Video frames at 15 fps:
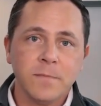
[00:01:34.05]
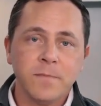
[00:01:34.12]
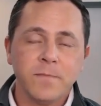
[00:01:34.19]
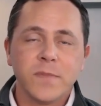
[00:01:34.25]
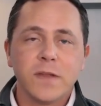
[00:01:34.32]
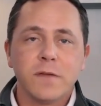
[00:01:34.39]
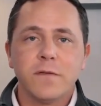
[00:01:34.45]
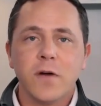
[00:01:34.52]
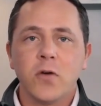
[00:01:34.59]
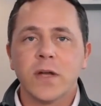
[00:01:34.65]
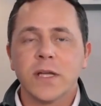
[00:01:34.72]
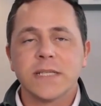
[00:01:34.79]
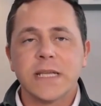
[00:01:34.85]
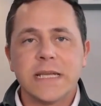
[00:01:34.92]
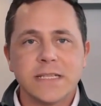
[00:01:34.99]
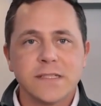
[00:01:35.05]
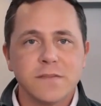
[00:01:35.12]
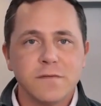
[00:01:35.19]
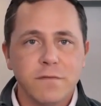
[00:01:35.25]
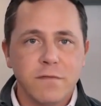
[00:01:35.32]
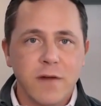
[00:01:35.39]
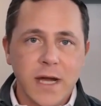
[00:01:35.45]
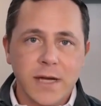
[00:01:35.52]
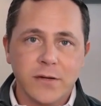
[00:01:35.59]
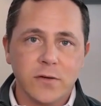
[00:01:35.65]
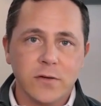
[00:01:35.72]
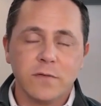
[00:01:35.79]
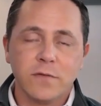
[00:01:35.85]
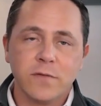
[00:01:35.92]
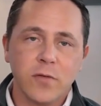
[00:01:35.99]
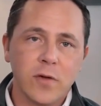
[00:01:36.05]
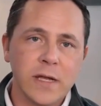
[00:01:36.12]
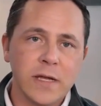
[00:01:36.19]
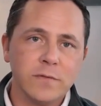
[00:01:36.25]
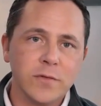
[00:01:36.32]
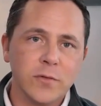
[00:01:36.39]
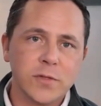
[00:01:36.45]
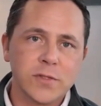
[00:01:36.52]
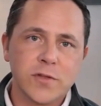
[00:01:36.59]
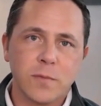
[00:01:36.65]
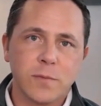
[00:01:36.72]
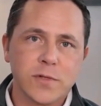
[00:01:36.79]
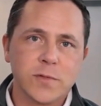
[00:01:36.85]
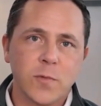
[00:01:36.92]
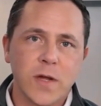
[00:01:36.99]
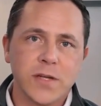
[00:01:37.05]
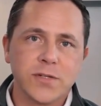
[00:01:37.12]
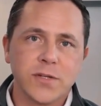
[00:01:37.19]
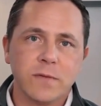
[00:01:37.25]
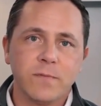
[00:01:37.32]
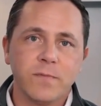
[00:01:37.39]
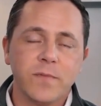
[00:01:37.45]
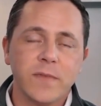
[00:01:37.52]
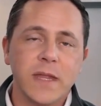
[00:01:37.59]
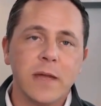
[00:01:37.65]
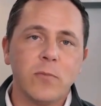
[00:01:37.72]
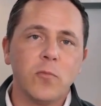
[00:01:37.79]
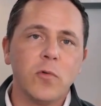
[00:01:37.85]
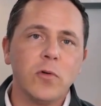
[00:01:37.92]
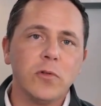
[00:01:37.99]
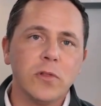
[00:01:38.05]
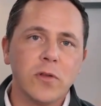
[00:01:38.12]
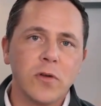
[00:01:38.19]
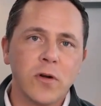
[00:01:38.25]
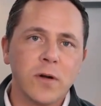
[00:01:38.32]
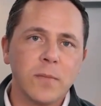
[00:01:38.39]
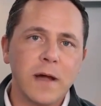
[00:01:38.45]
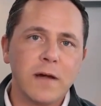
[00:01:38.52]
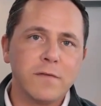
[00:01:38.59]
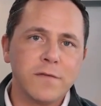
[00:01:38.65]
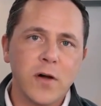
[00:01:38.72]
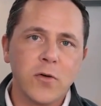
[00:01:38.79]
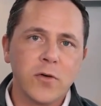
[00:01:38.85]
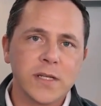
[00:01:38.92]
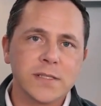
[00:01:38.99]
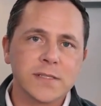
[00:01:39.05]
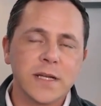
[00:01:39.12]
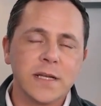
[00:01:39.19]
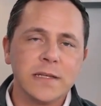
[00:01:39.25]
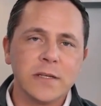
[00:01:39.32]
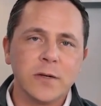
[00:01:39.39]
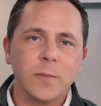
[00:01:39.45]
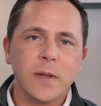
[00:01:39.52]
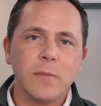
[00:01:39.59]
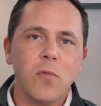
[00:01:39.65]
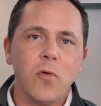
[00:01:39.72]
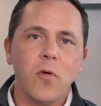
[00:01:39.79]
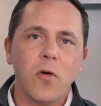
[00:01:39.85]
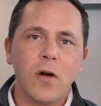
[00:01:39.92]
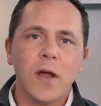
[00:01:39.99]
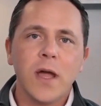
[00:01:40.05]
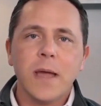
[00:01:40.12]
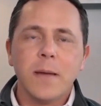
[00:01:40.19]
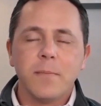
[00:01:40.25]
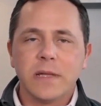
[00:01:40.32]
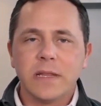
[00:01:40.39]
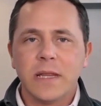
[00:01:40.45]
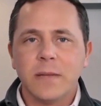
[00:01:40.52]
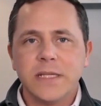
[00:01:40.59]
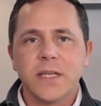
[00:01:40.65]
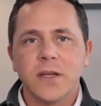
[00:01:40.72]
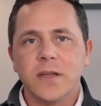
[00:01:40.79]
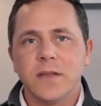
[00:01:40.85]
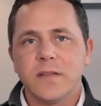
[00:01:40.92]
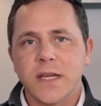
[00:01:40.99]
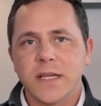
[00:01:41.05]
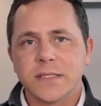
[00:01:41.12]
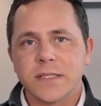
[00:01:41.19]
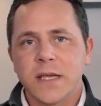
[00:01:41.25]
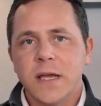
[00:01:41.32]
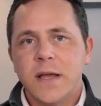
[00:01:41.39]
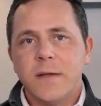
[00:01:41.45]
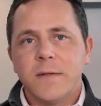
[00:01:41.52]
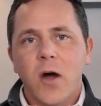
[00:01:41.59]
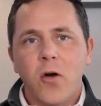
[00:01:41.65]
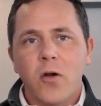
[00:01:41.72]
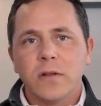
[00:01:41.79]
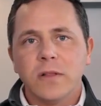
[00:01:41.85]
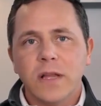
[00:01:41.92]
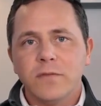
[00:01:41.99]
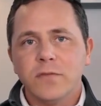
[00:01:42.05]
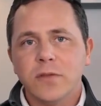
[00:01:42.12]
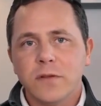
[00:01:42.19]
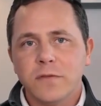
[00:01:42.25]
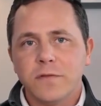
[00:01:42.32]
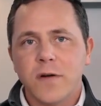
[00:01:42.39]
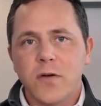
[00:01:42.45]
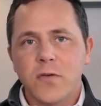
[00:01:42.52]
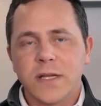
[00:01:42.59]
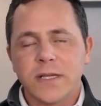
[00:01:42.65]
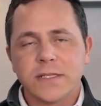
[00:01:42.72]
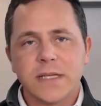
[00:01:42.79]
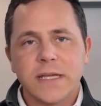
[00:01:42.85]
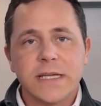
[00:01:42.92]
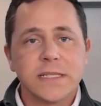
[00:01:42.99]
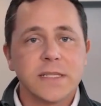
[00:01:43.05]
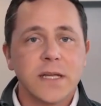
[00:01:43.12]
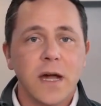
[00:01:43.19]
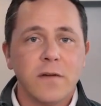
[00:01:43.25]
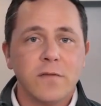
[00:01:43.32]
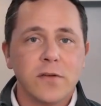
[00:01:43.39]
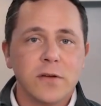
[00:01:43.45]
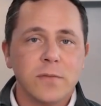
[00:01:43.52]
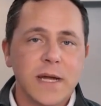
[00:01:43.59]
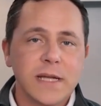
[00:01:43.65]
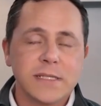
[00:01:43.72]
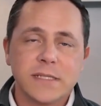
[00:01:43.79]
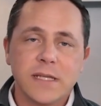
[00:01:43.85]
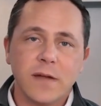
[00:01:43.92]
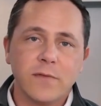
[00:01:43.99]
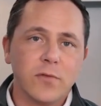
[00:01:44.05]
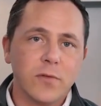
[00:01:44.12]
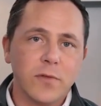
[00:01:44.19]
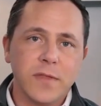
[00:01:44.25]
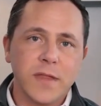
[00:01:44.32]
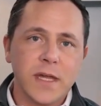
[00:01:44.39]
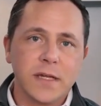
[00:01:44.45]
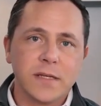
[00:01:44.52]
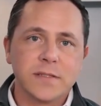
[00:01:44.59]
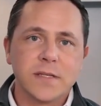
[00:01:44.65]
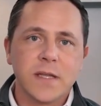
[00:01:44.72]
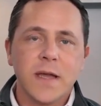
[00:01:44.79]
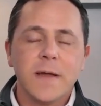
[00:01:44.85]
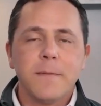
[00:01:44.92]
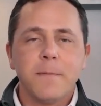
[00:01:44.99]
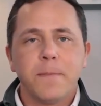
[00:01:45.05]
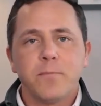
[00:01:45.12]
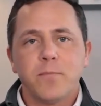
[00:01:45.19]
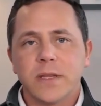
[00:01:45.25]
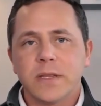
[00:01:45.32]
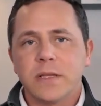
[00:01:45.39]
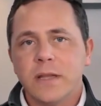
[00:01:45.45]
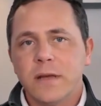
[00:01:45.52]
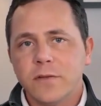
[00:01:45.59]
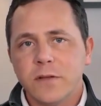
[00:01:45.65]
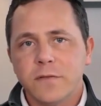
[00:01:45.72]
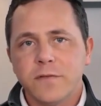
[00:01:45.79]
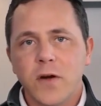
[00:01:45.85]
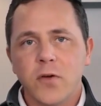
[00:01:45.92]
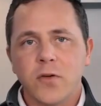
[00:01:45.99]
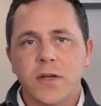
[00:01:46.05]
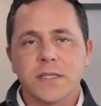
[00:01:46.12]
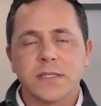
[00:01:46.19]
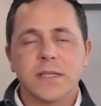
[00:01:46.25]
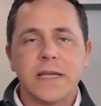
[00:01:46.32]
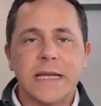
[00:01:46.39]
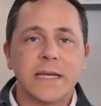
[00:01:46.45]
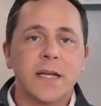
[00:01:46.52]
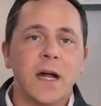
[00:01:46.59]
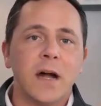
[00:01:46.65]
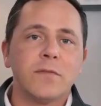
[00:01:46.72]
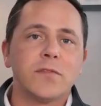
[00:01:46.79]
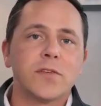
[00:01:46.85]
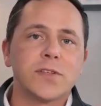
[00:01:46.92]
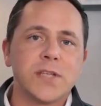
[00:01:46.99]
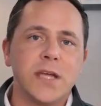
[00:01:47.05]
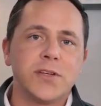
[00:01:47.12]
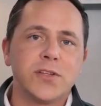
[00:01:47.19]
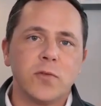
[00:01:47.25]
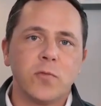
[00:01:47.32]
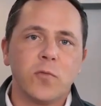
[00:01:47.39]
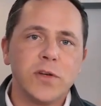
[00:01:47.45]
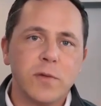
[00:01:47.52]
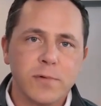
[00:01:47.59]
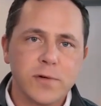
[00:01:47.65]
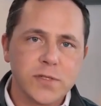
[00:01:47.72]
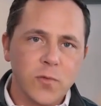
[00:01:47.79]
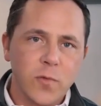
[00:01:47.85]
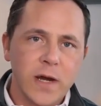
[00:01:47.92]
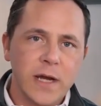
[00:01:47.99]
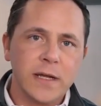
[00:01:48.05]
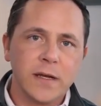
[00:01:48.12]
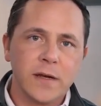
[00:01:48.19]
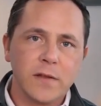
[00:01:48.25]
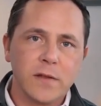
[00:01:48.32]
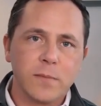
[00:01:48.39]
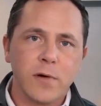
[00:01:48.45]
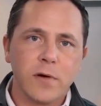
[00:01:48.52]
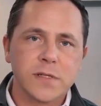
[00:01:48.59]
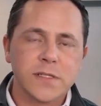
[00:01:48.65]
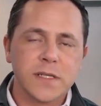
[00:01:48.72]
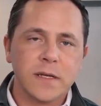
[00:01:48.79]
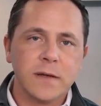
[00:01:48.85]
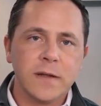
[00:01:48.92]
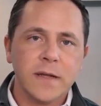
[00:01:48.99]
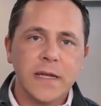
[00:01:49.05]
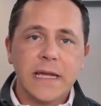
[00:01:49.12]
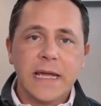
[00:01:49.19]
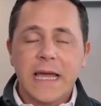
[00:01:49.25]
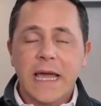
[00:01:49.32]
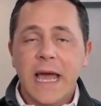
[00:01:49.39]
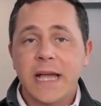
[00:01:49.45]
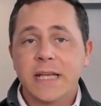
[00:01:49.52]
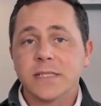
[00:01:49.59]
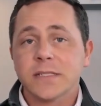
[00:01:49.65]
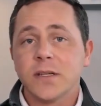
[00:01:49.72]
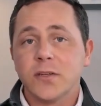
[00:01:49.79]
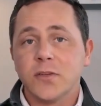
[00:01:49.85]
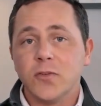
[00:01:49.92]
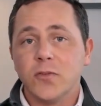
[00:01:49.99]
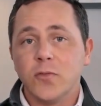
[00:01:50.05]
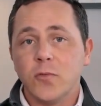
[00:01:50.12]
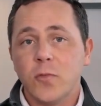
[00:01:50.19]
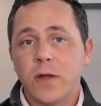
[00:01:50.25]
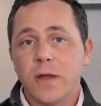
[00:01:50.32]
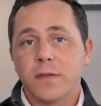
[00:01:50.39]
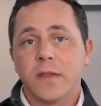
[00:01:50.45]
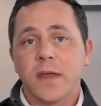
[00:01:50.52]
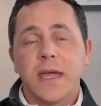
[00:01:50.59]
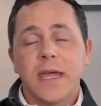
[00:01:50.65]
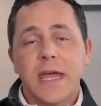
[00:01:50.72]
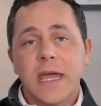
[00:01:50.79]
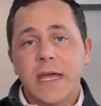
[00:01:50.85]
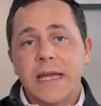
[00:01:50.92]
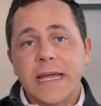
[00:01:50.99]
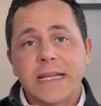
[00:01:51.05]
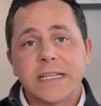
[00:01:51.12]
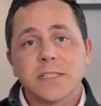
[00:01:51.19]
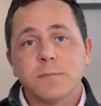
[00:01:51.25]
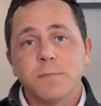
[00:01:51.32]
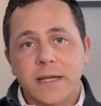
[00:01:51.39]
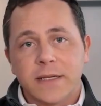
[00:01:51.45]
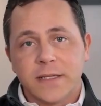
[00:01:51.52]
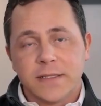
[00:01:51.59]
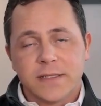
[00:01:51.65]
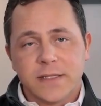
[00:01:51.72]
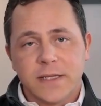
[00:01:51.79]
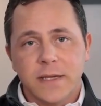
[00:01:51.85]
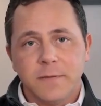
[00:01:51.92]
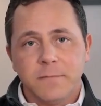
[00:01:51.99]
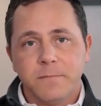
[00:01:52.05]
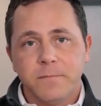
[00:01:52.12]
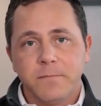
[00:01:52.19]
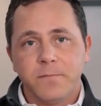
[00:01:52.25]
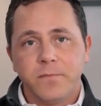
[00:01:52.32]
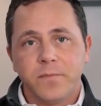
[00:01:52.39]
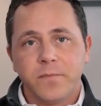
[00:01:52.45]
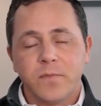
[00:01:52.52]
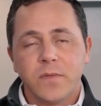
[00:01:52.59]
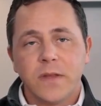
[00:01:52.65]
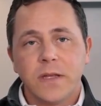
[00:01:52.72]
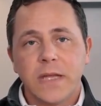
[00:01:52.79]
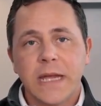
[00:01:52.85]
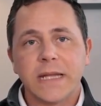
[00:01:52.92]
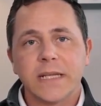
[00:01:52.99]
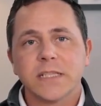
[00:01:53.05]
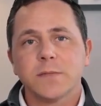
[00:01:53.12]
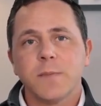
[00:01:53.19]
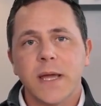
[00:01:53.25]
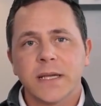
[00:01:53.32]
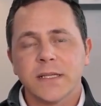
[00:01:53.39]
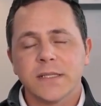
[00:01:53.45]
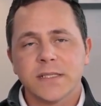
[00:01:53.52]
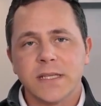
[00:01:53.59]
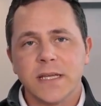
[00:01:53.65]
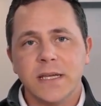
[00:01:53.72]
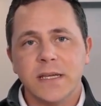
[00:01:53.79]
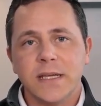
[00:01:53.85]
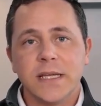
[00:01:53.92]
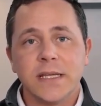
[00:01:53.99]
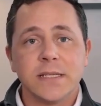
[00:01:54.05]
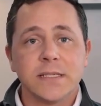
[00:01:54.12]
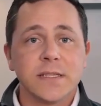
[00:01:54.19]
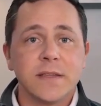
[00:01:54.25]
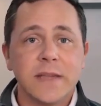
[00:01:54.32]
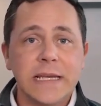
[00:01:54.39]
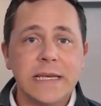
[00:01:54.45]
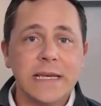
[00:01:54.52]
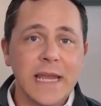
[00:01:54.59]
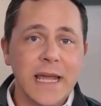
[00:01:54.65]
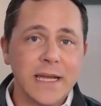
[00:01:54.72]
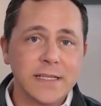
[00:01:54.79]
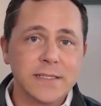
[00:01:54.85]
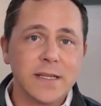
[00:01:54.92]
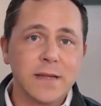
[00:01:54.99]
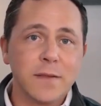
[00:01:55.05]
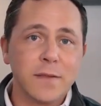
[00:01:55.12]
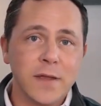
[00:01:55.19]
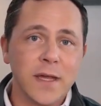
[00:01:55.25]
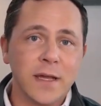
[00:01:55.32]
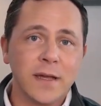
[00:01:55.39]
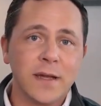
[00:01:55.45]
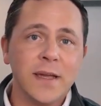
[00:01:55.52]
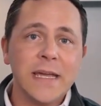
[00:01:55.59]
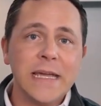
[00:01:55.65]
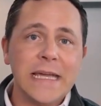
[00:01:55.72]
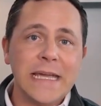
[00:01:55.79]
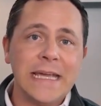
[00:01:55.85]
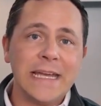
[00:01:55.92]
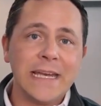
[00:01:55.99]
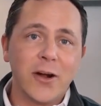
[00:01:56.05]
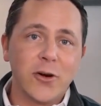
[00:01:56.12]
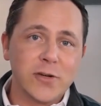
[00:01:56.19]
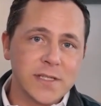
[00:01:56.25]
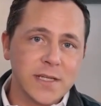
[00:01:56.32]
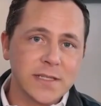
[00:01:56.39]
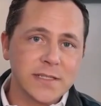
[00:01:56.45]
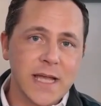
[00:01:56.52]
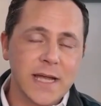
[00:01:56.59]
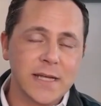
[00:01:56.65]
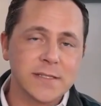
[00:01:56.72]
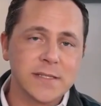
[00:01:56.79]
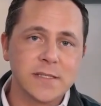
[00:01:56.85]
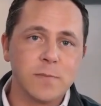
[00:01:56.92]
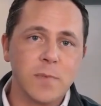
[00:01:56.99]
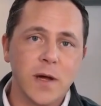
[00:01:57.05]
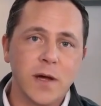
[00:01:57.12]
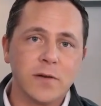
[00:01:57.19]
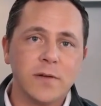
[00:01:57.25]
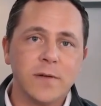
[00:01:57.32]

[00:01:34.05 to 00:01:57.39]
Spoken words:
Focus is vital for influence or persuasion, and we'll learn about focus a little bit more. But let me tell you this, our level of focus is governed by several things. But the level of focus in conversation when you're persuading another person has to do with expectancy. And expectancy is the next thing in our 6-axis model.